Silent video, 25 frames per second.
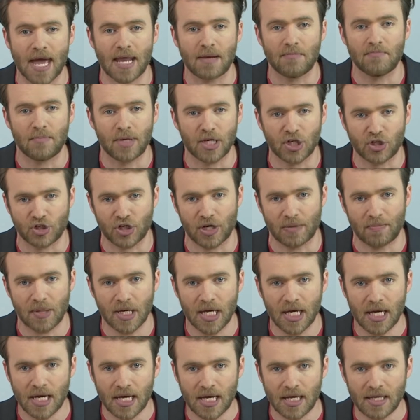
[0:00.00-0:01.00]
Ben Bishop.
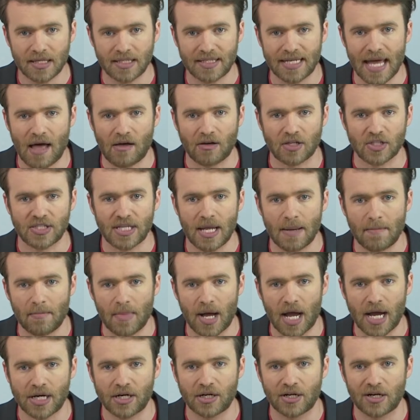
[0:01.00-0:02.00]
The Dallas
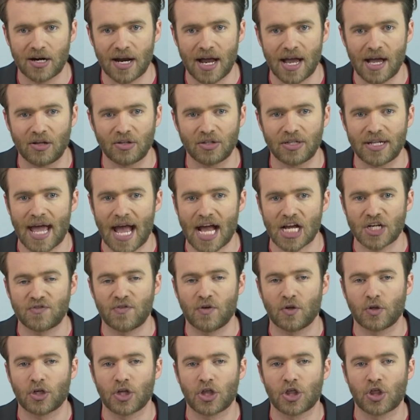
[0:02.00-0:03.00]
netminder held
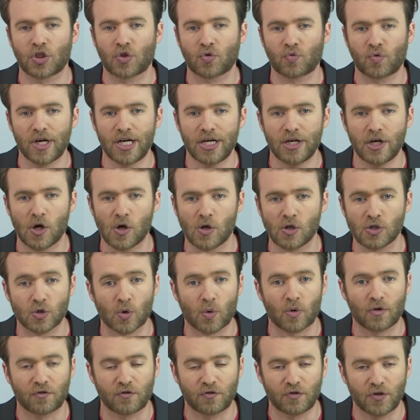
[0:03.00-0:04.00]
Nashville to 3 goals
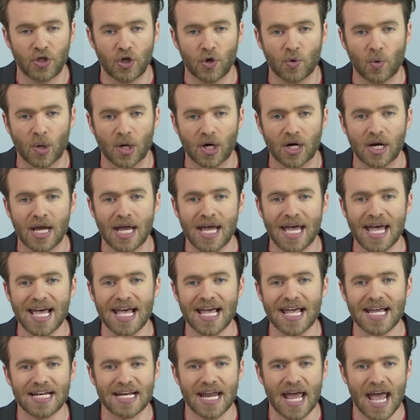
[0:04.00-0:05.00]
or fewer
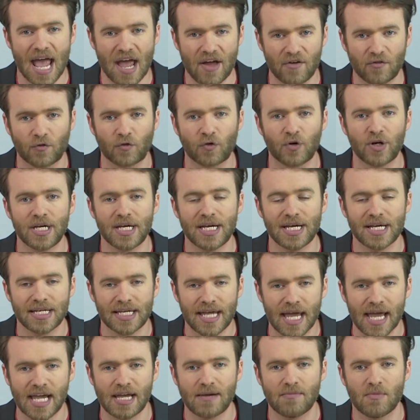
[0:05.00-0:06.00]
in every
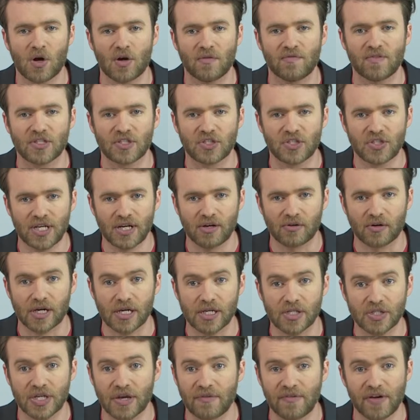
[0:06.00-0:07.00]
game of the
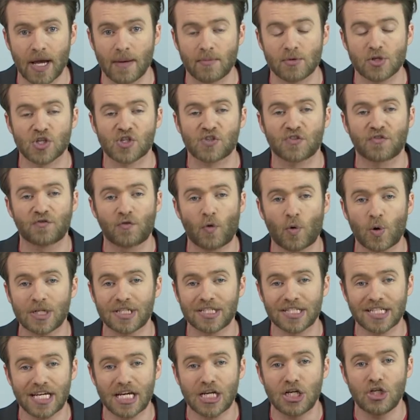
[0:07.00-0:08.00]
series, giving up just
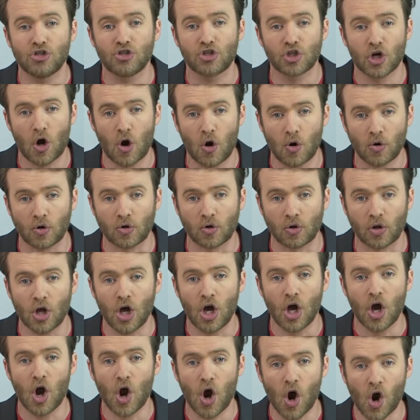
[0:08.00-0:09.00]
14 total
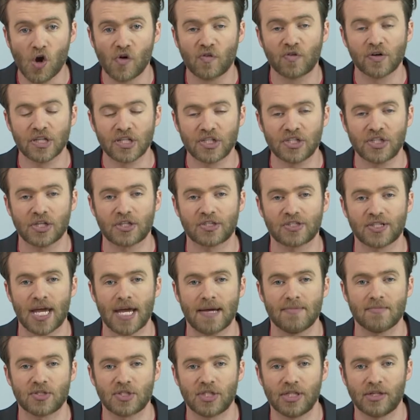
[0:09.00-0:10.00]
over the
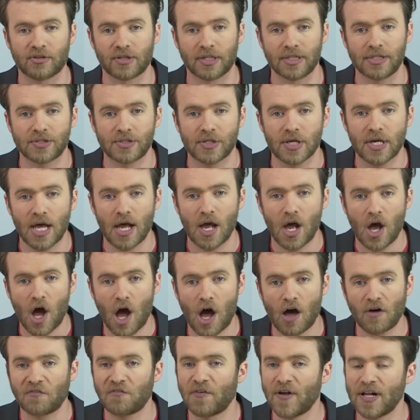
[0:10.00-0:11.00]
6-game series.
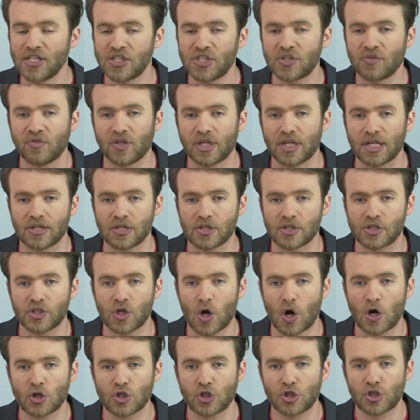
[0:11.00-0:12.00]
Offensively, the
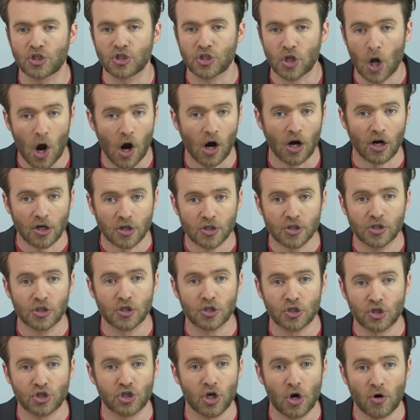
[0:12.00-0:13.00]
Stars
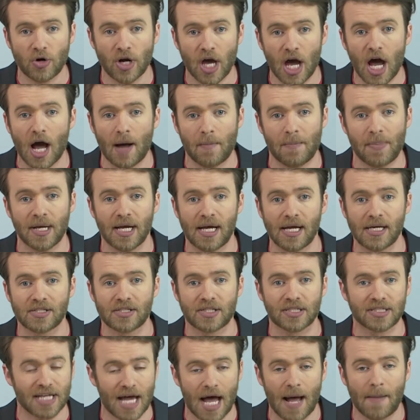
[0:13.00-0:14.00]
showed up as
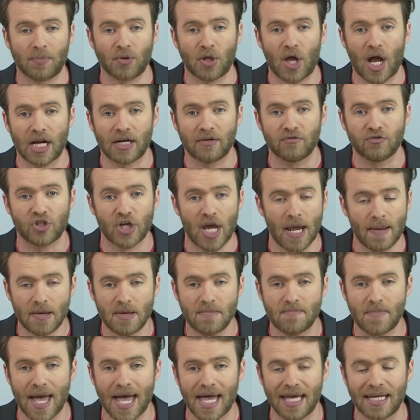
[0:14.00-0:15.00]
the top line of Jamie
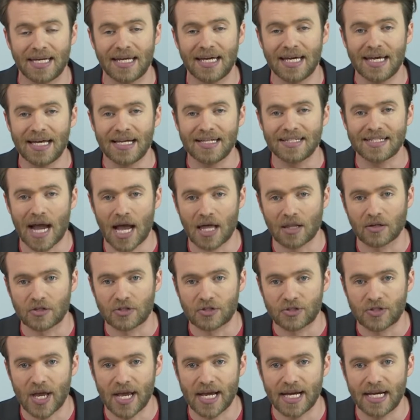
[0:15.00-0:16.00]
Benn, Tyler
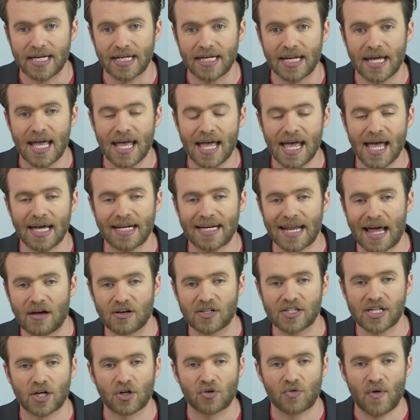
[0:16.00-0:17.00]
Seguin, and
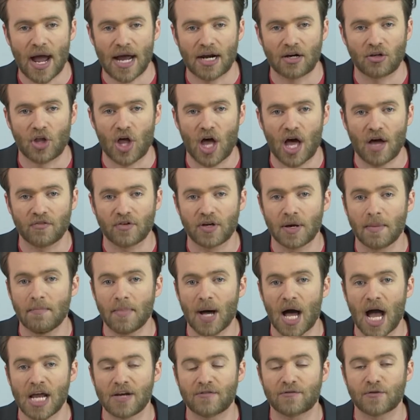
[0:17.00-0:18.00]
Alexander Radulov
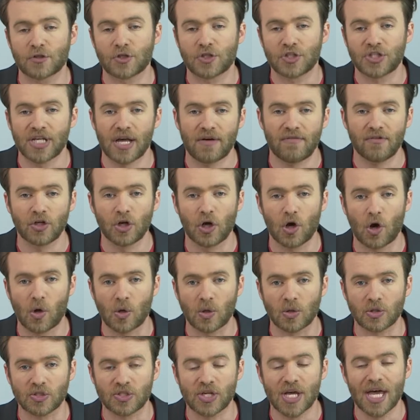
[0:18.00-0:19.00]
combined for 7
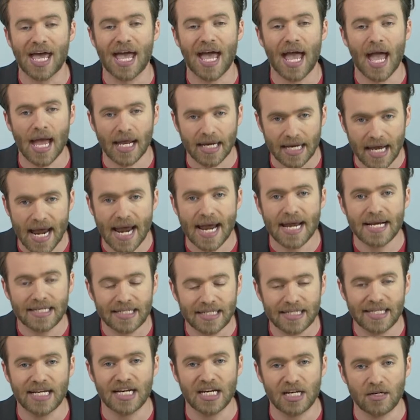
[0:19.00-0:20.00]
goals and
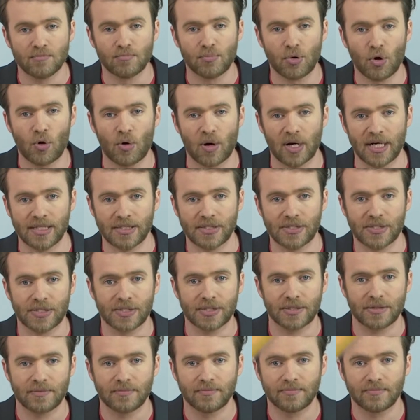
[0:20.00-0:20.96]
18 points.